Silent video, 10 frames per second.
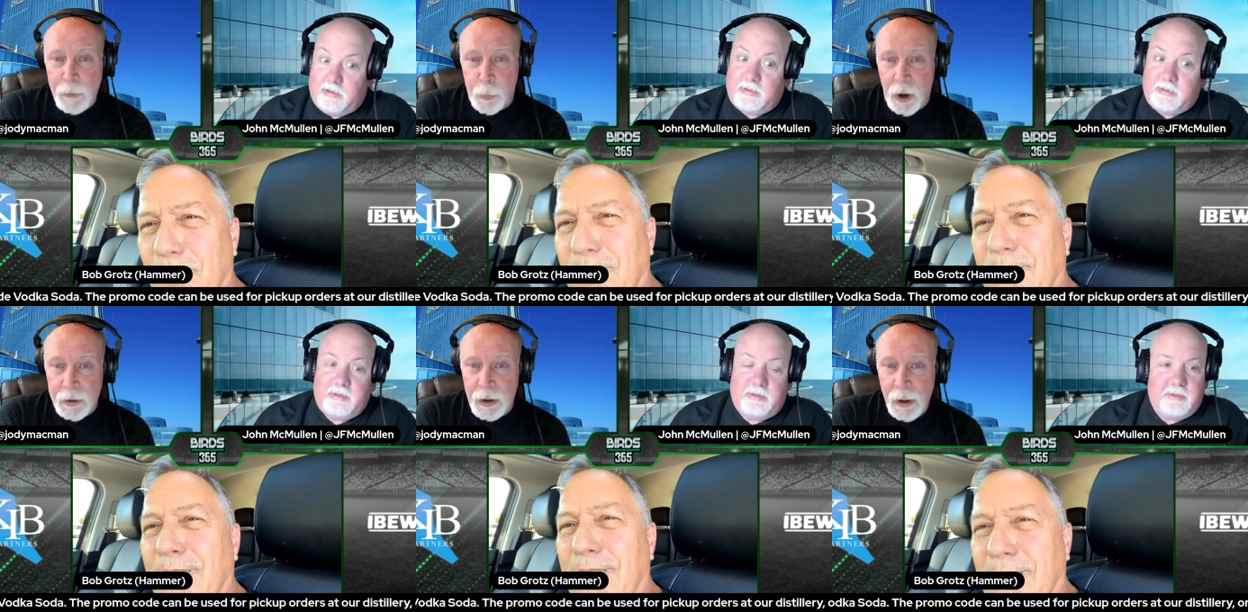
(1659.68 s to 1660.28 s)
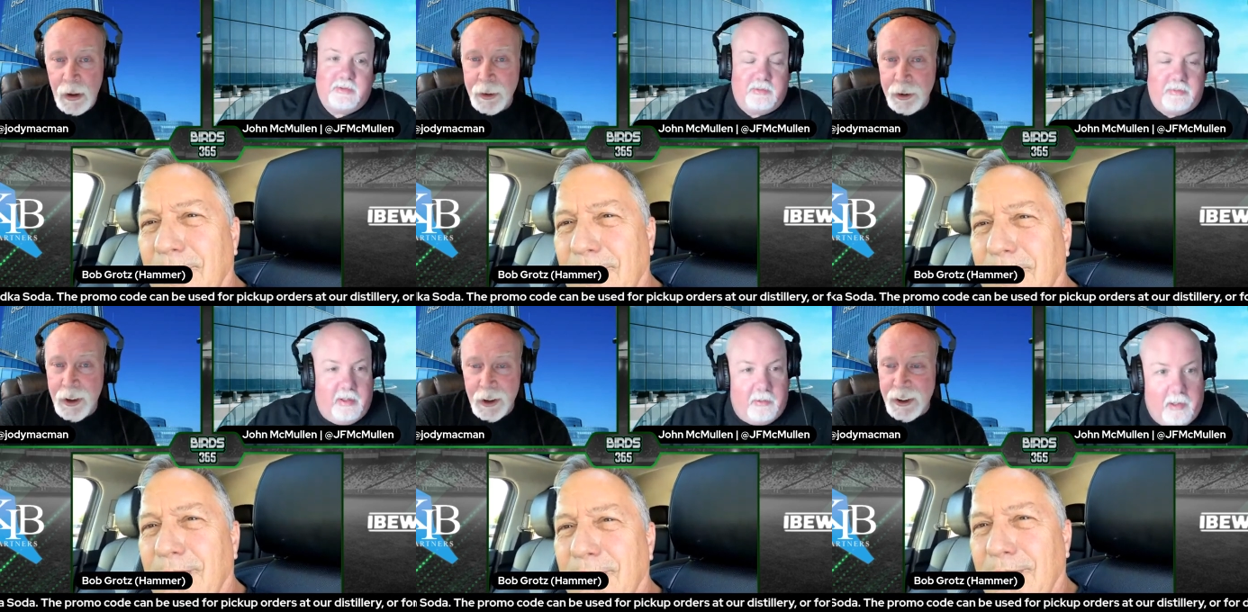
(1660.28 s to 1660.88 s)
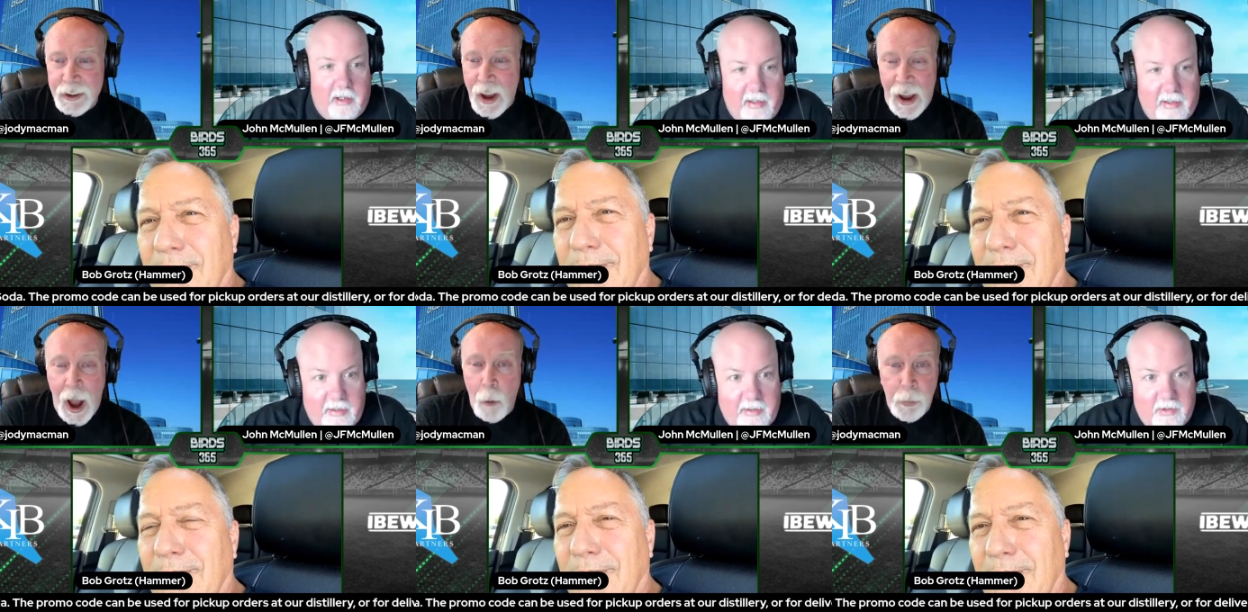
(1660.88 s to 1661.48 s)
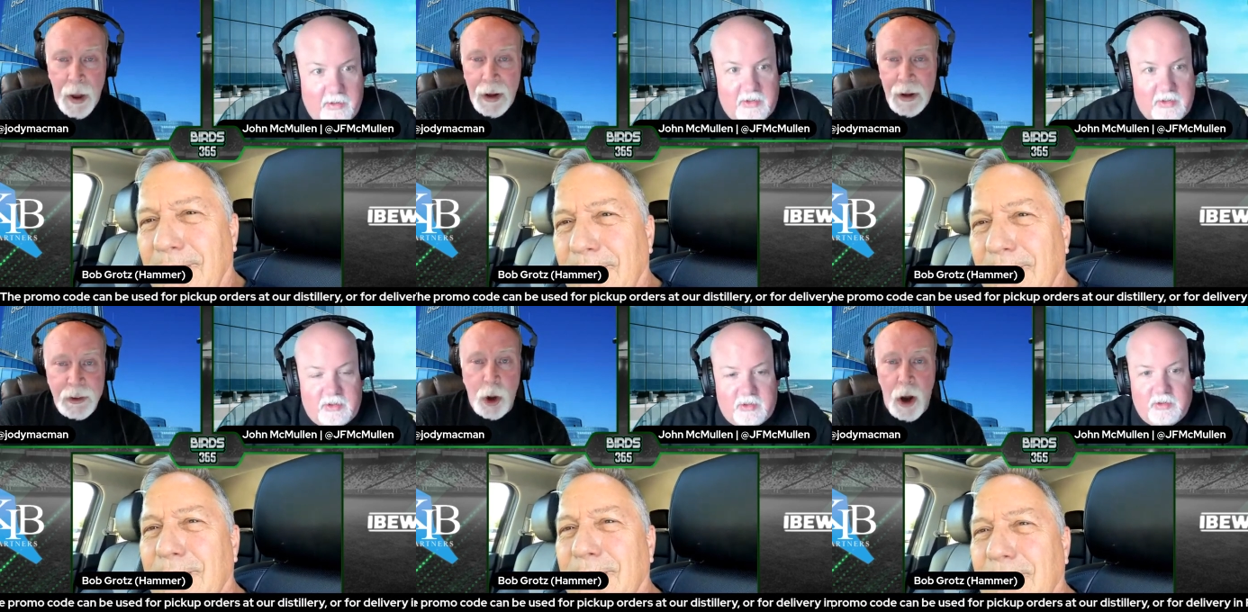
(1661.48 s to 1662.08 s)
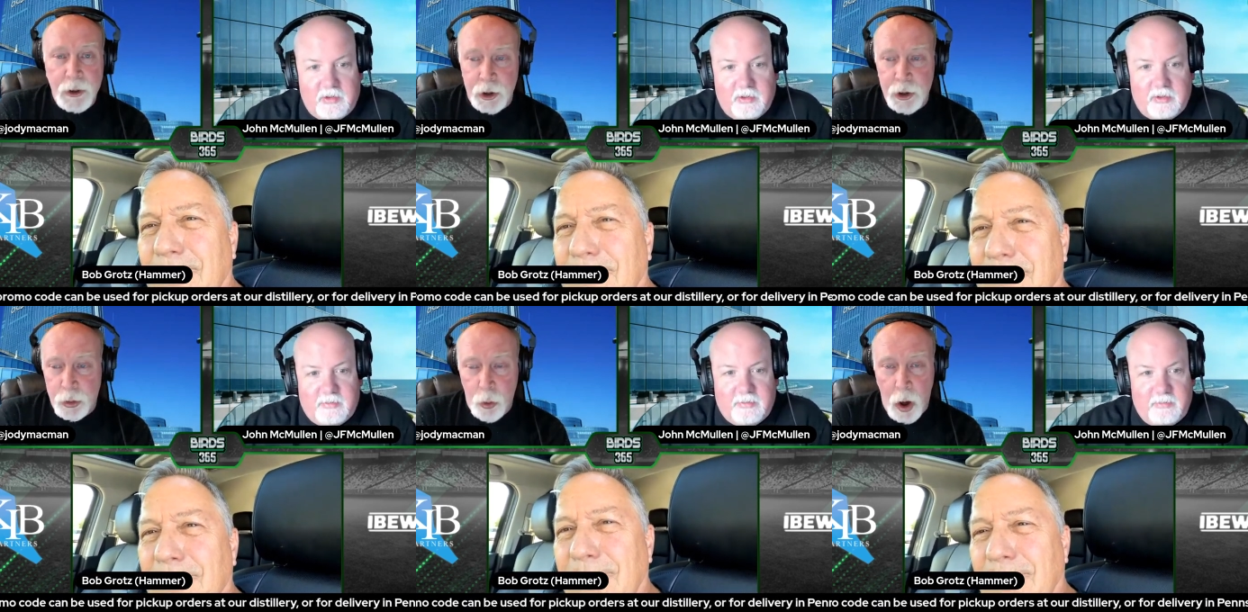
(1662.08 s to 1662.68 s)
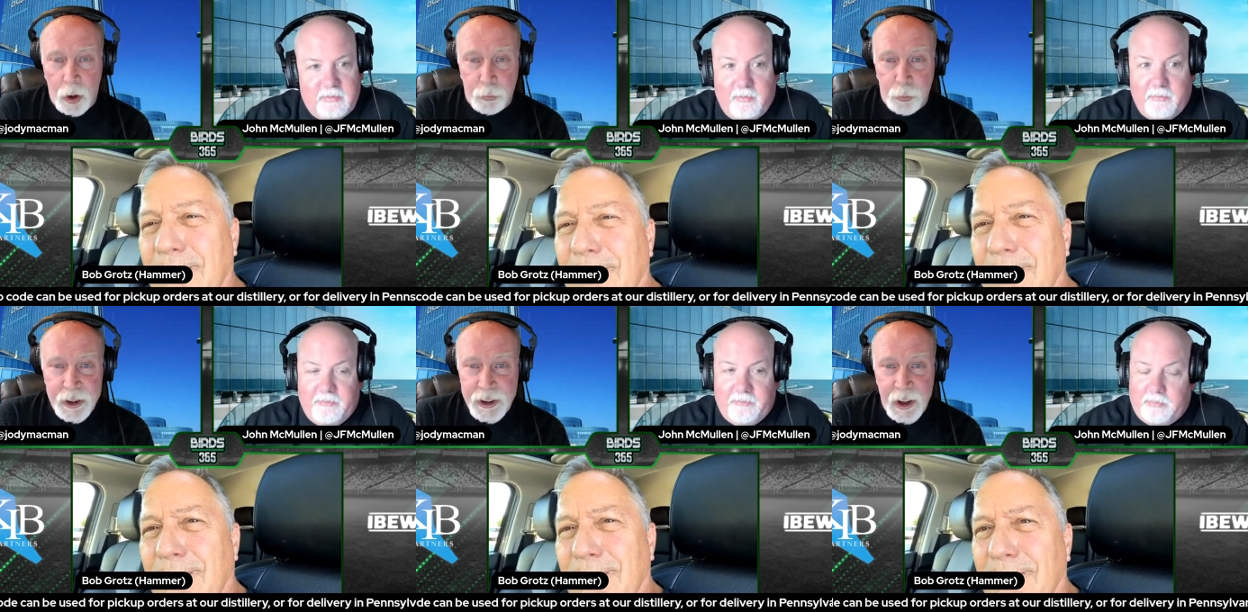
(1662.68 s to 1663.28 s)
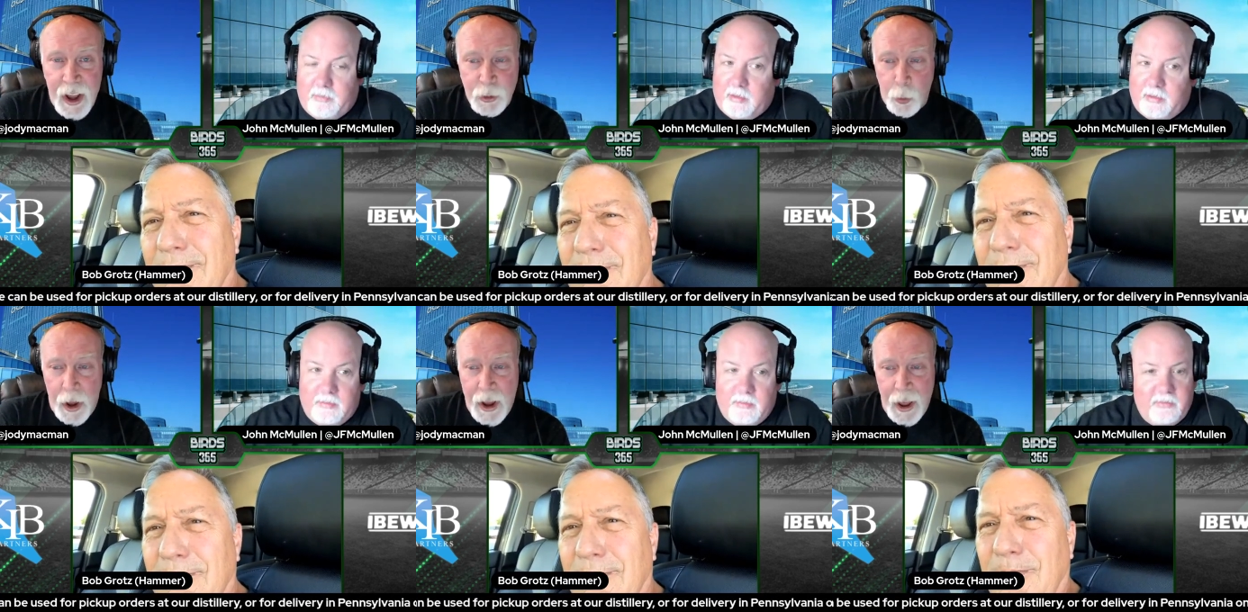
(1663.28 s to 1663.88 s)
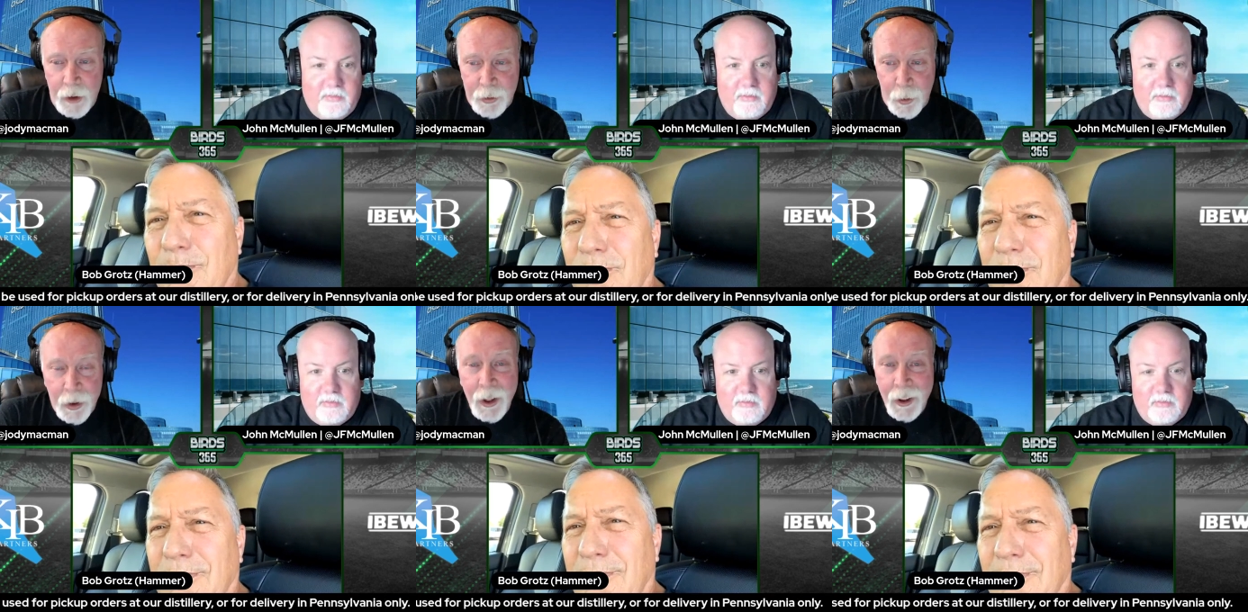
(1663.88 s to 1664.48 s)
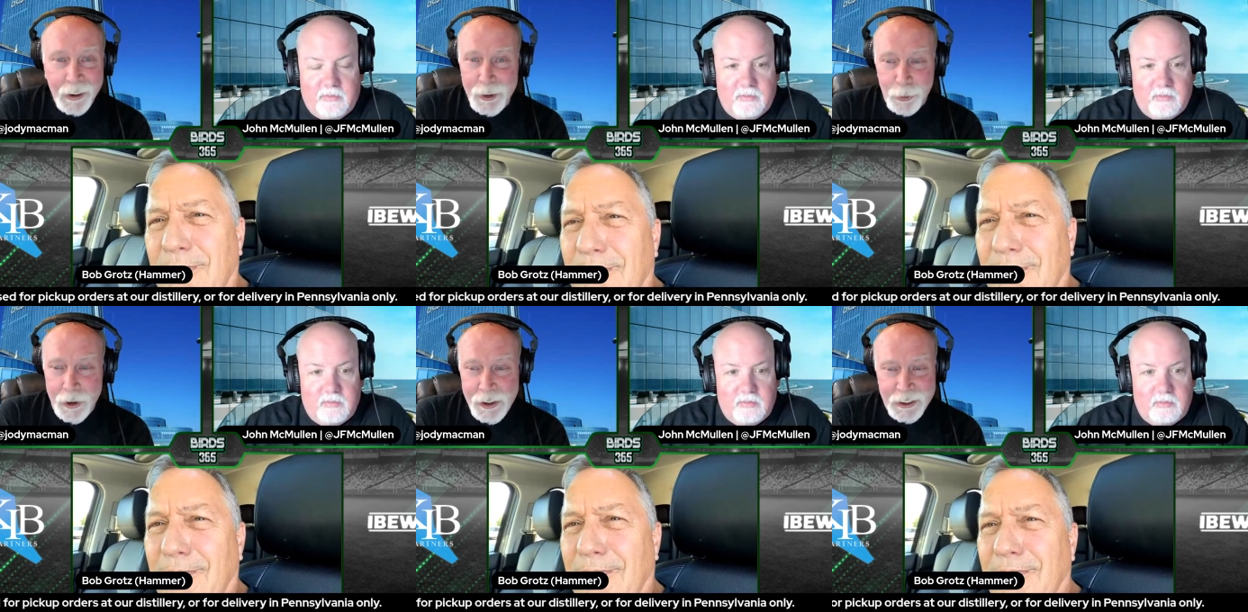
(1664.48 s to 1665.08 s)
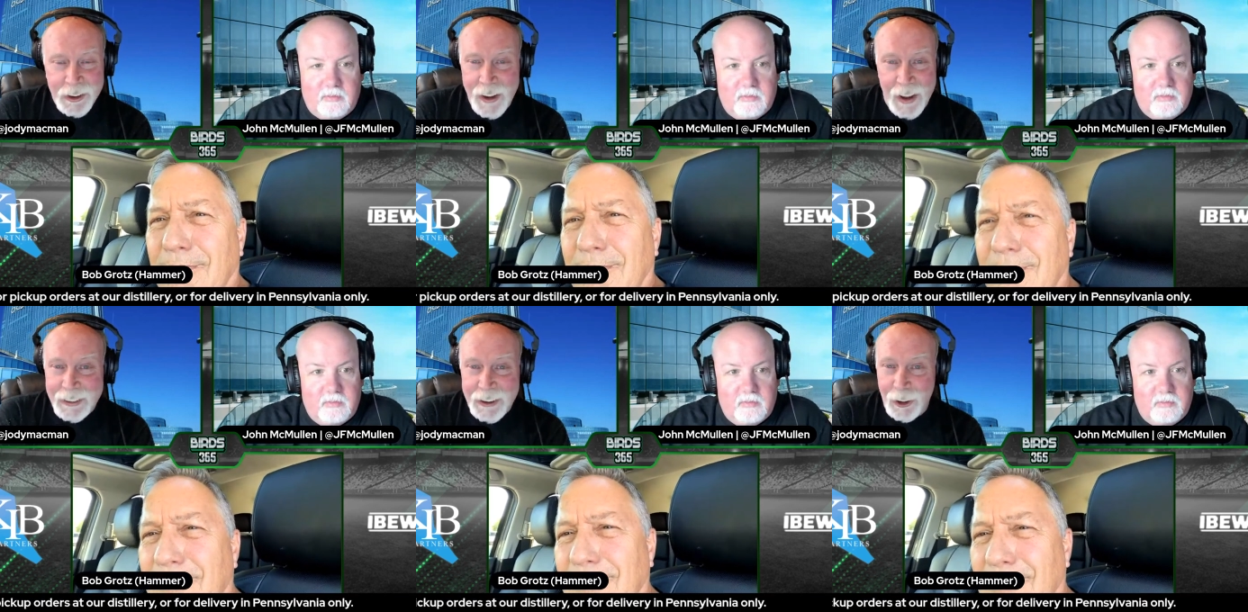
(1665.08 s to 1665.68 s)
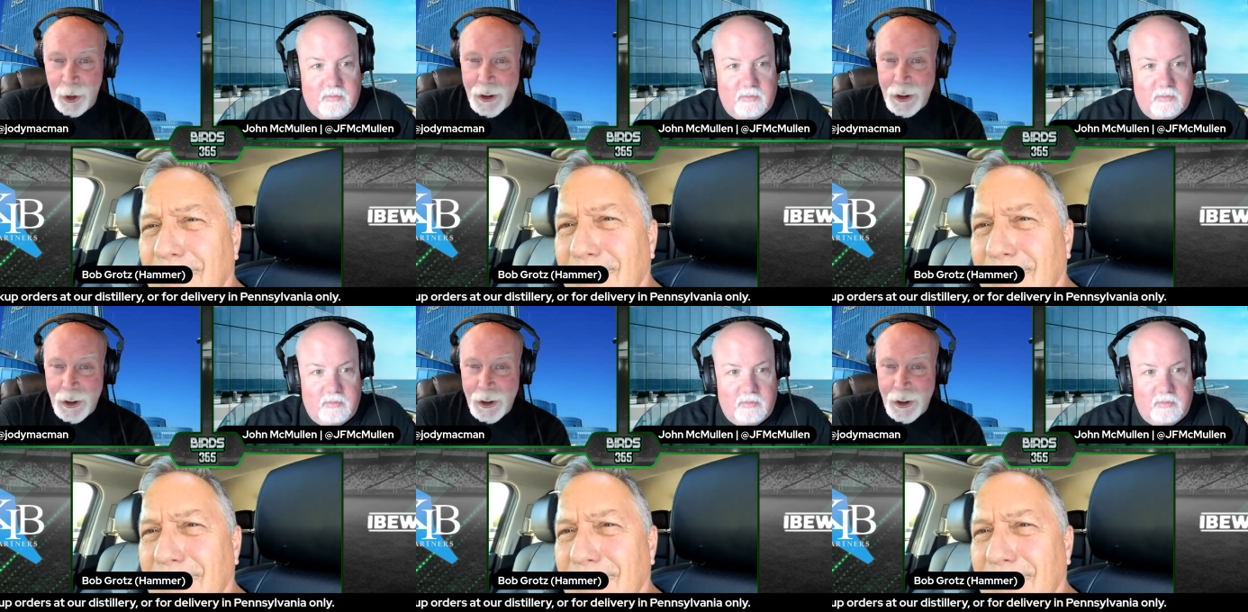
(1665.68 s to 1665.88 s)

Speaker 1: but just because how bad is Carson Strong, strong if Reach that's way ahead of him? Because Reach that didn't look